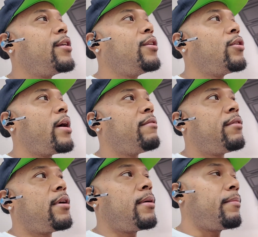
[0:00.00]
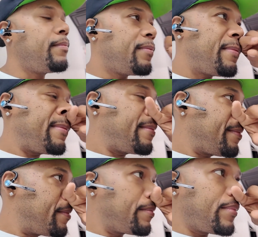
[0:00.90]
you have
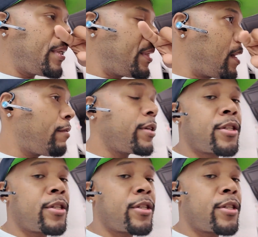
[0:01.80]
a